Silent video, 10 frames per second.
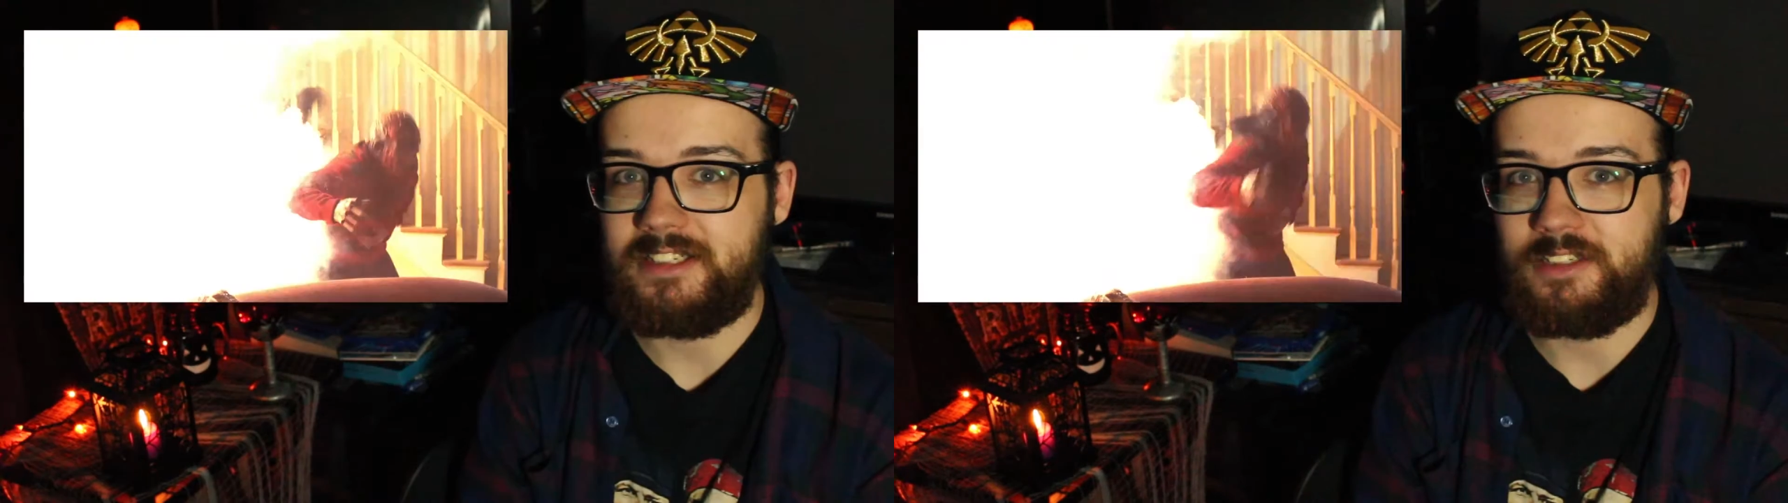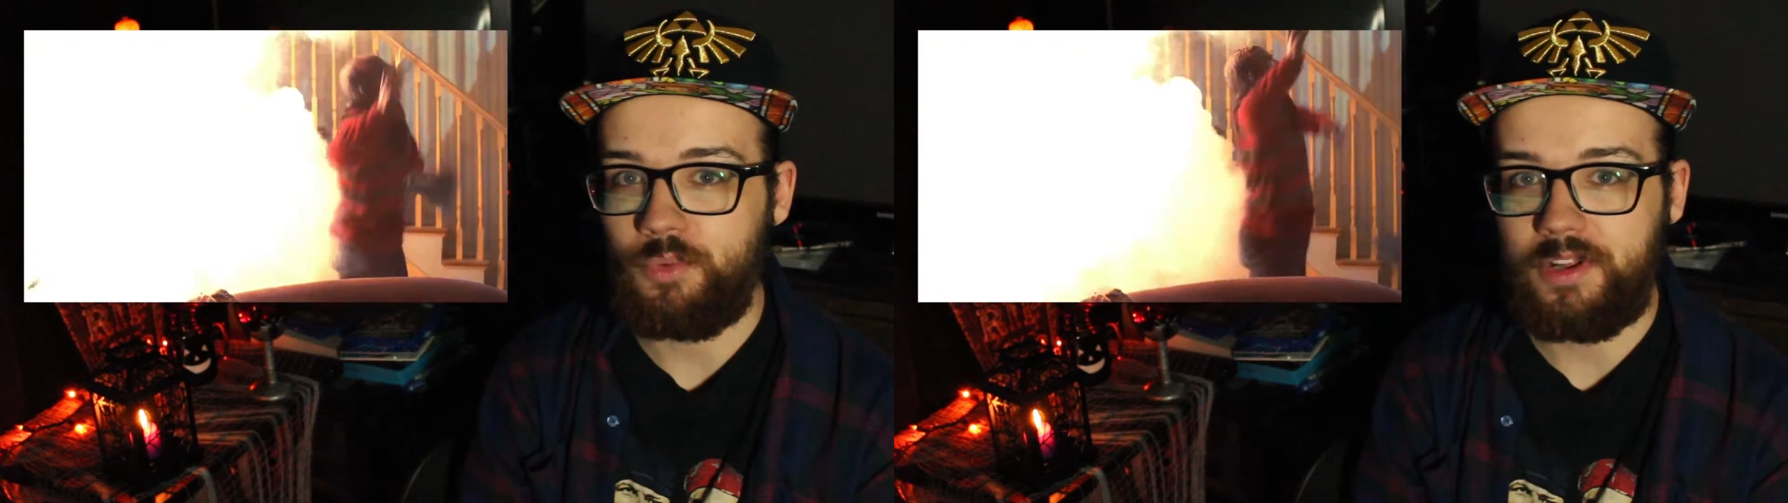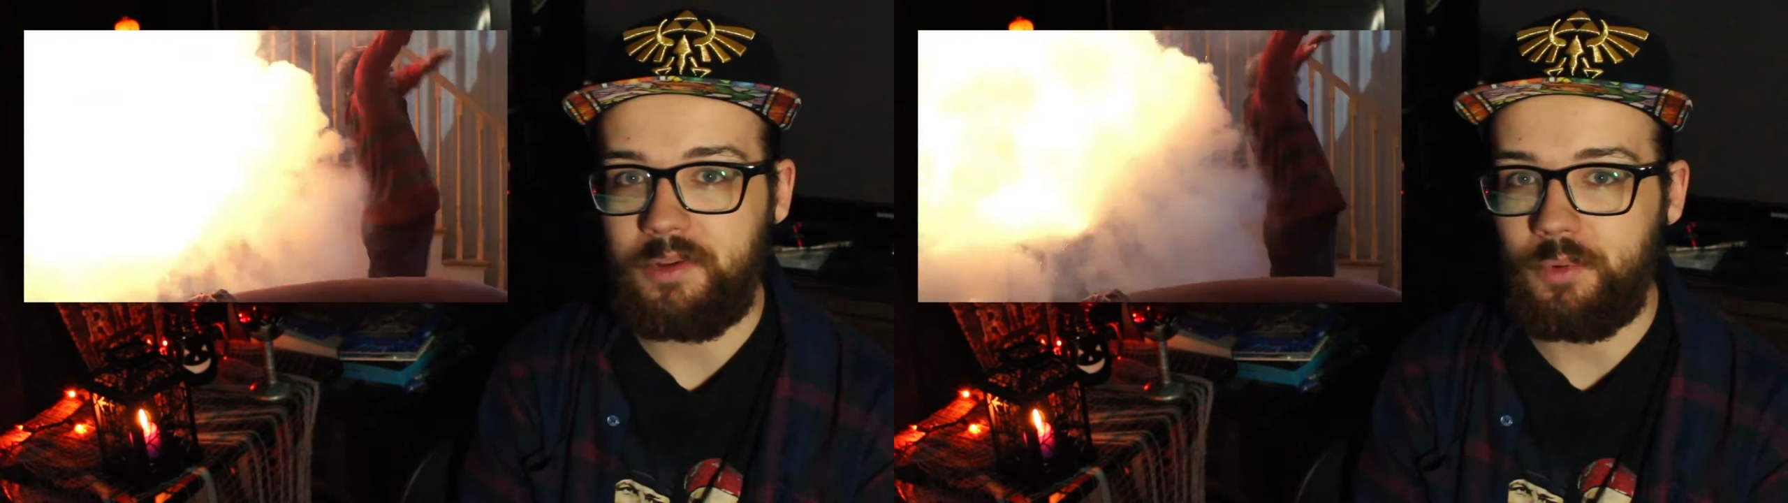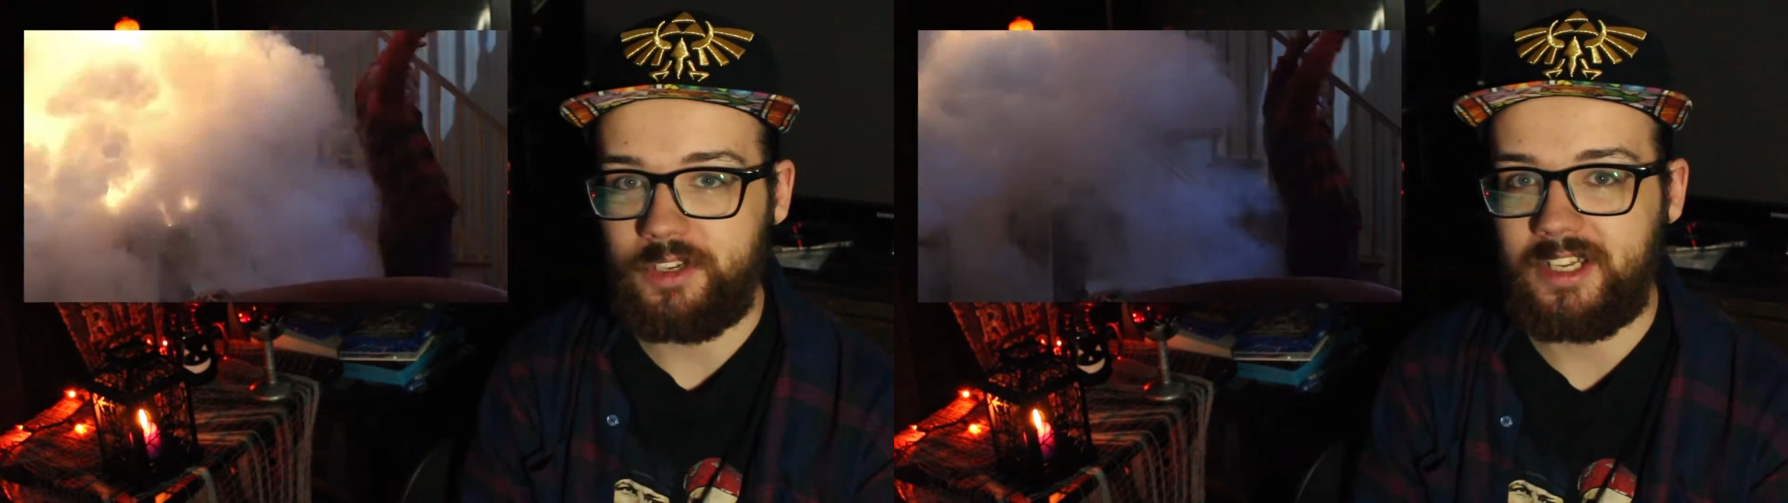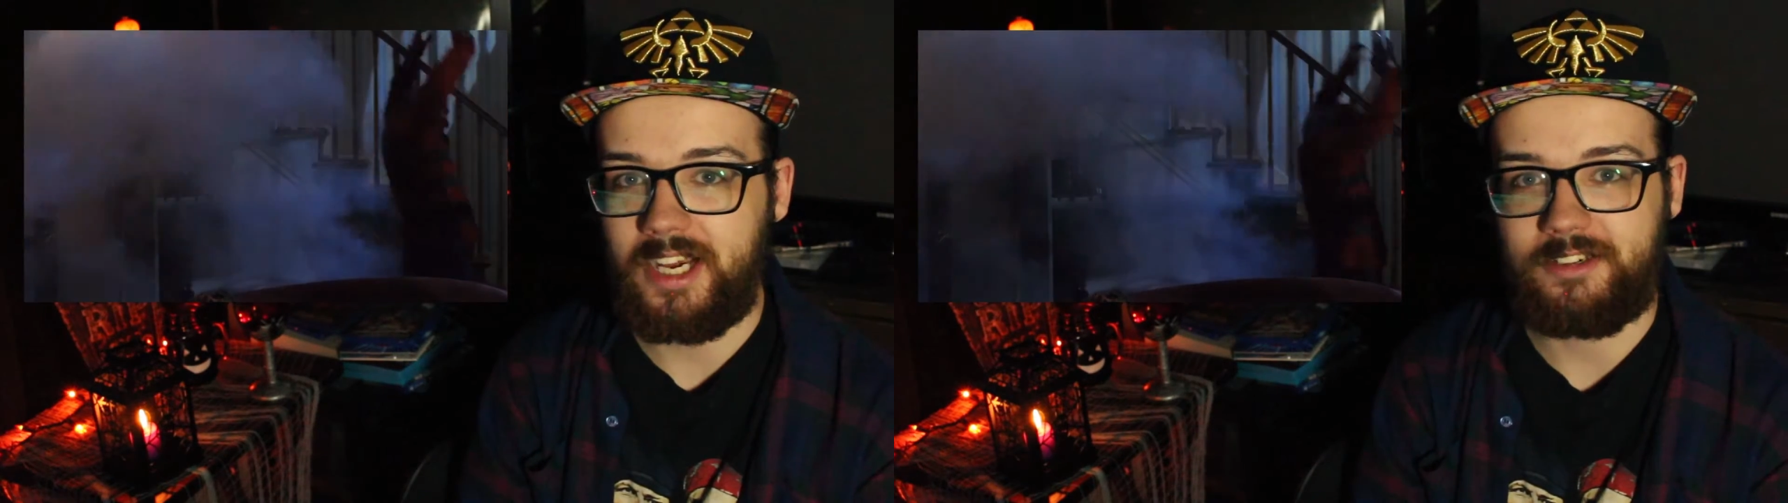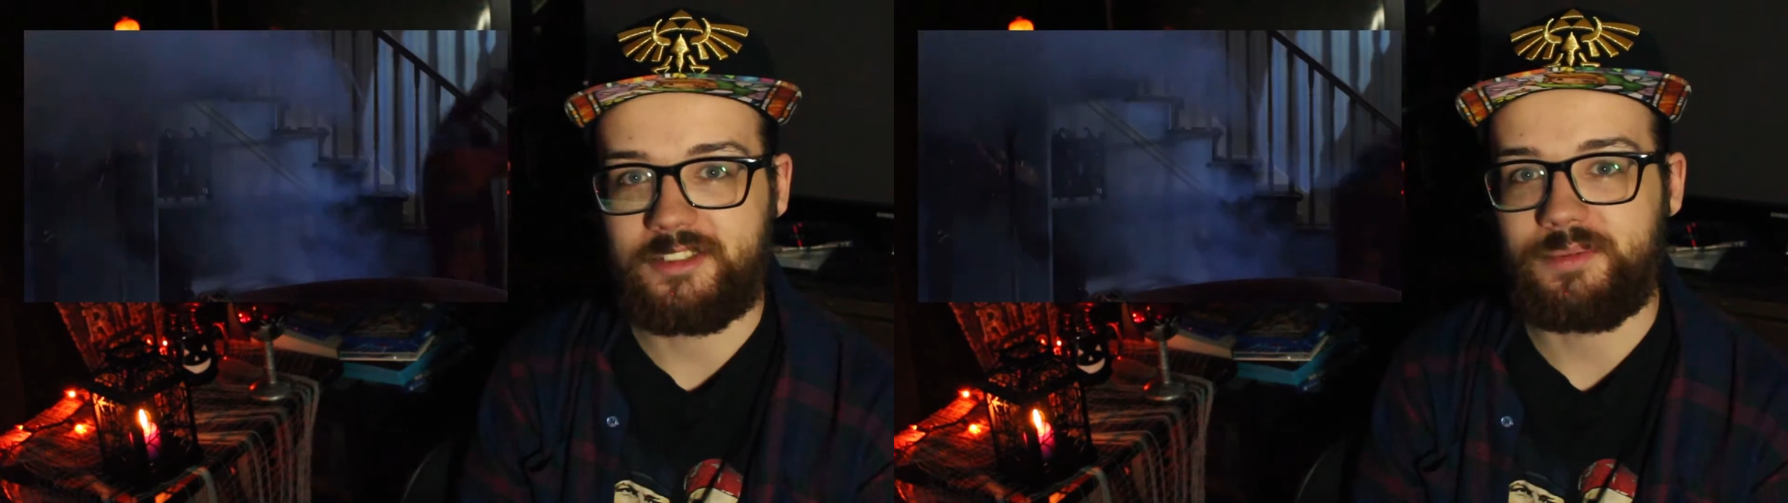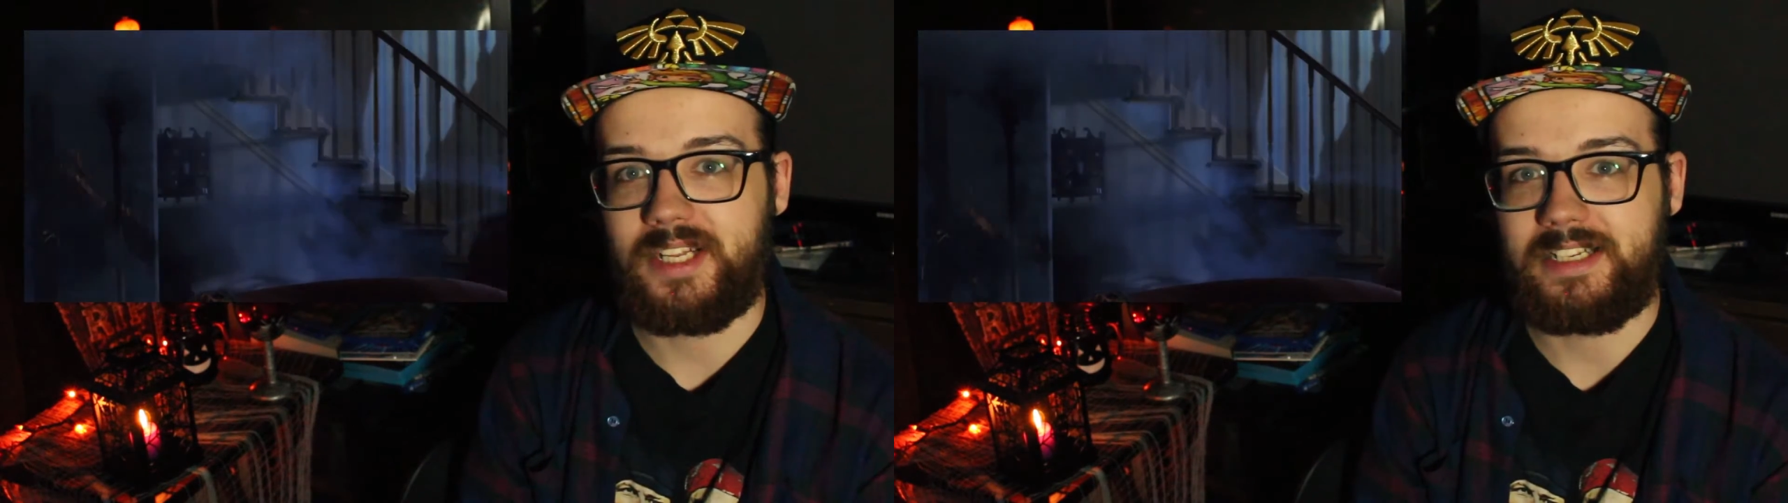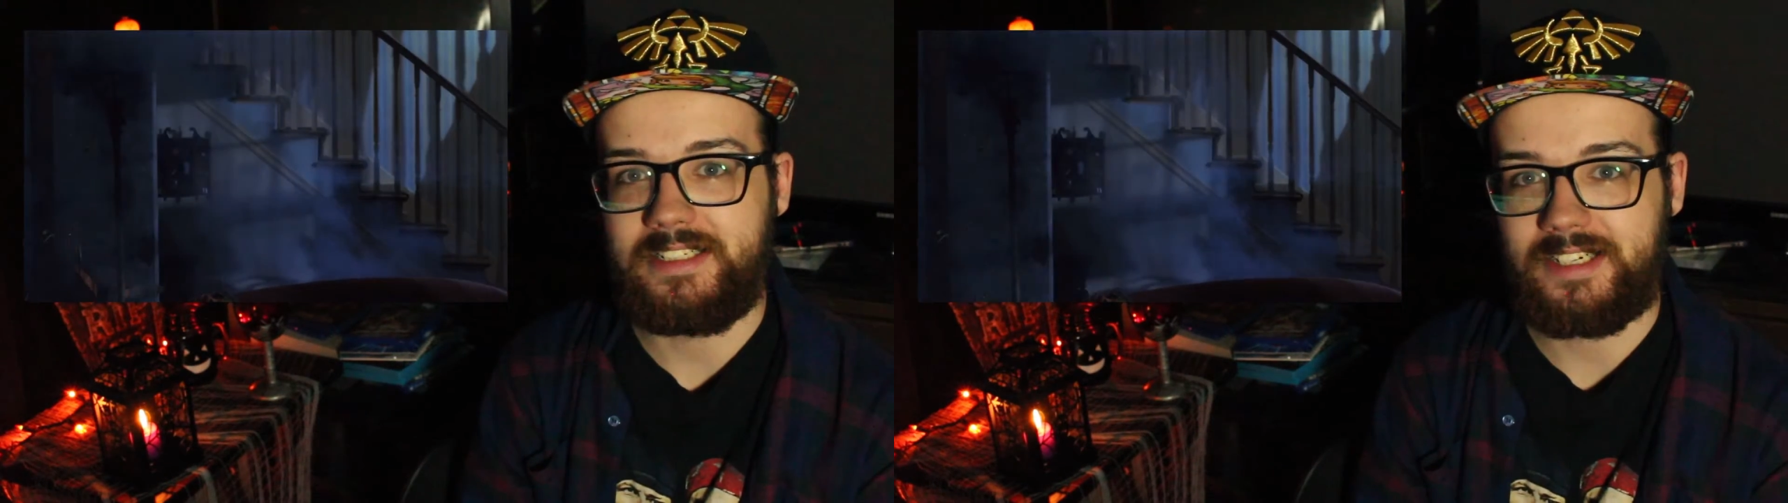has these witty one liners
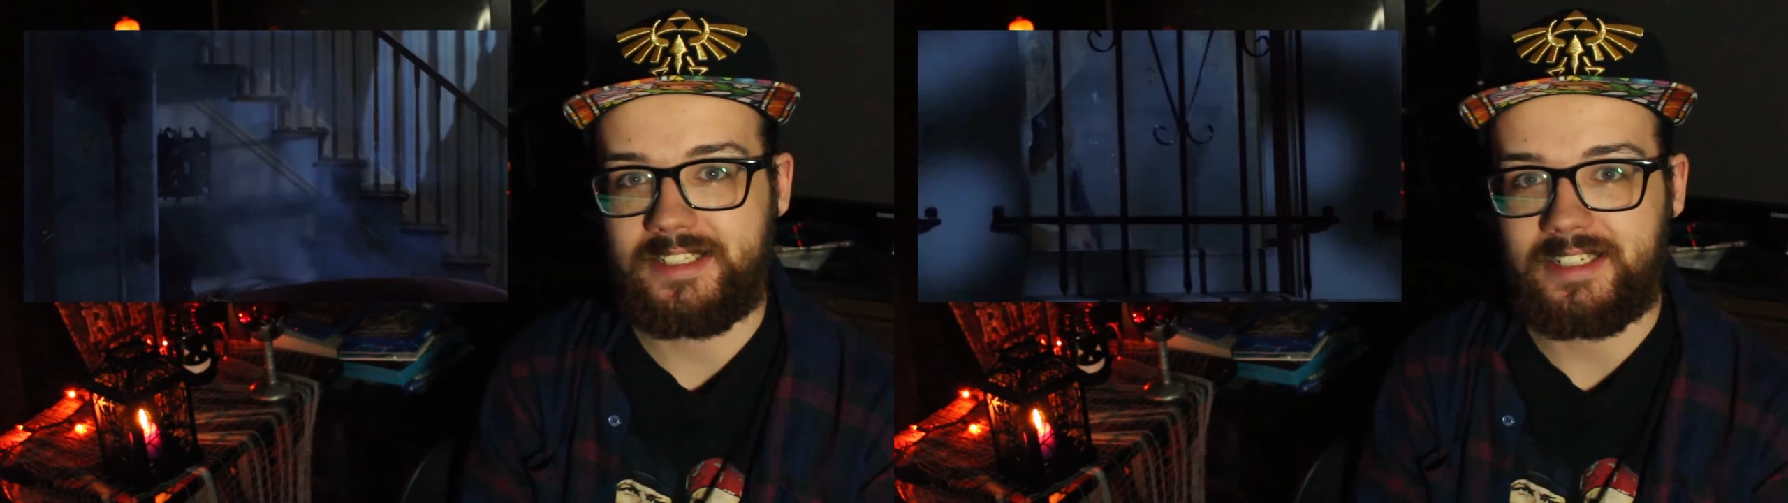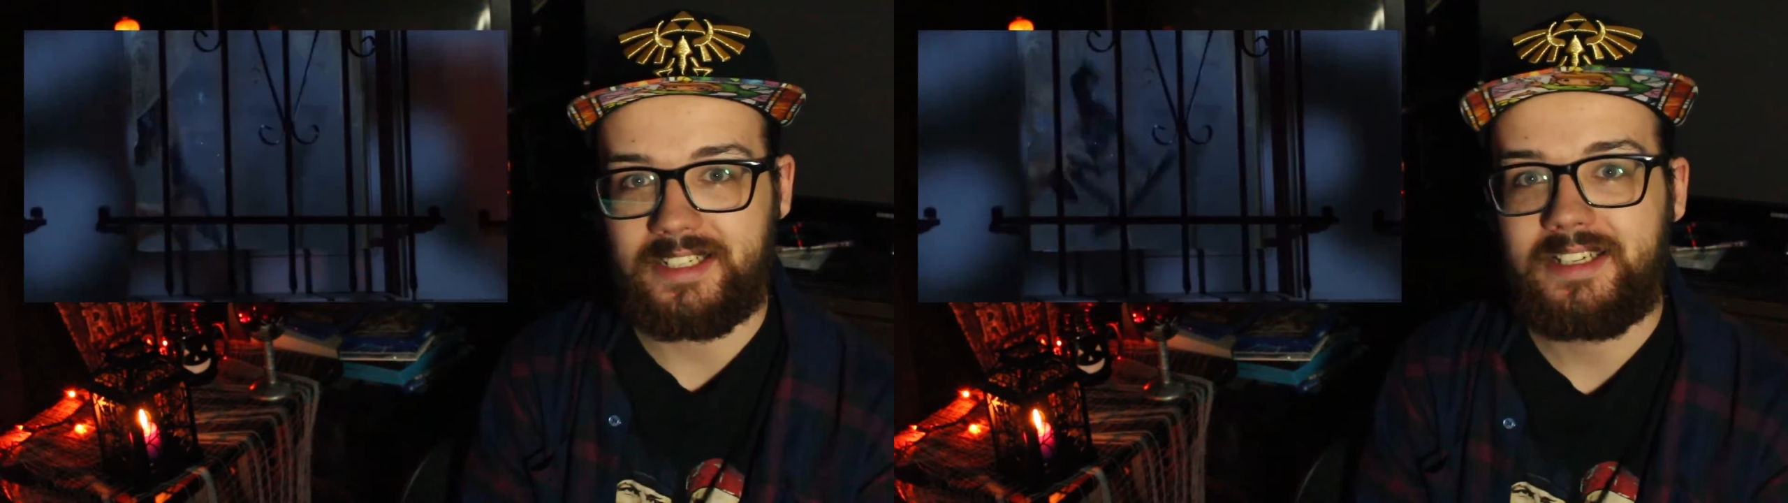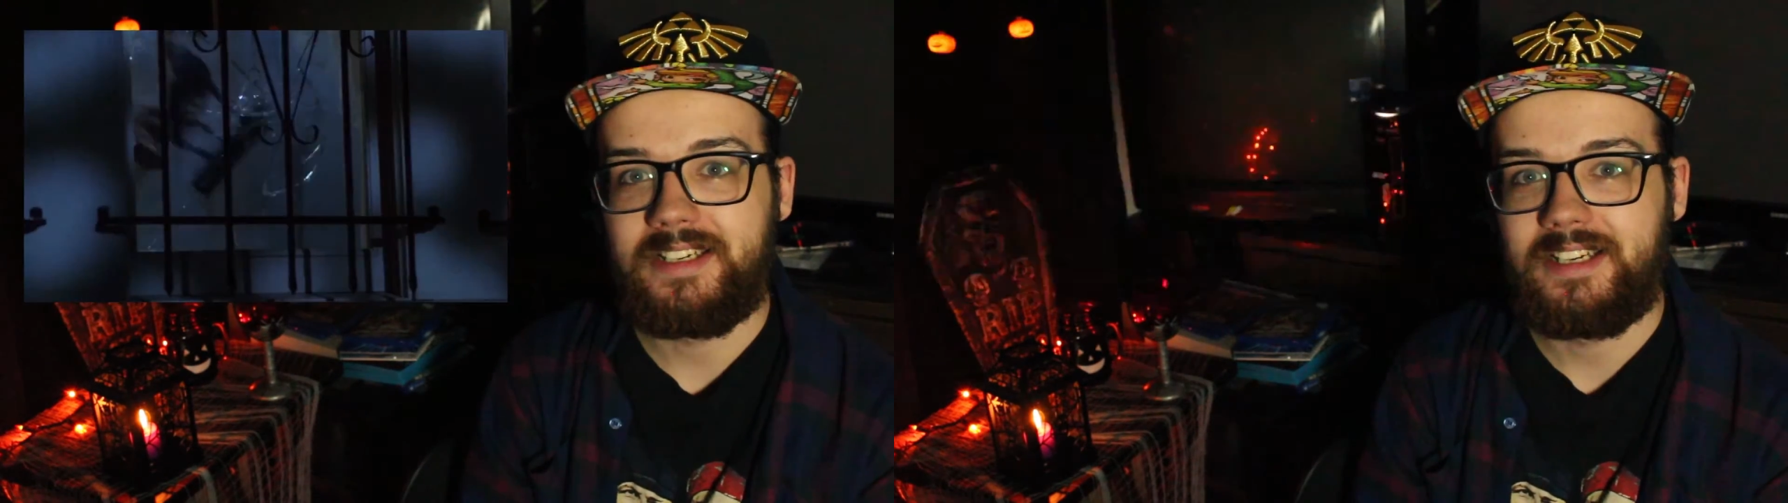while he does it.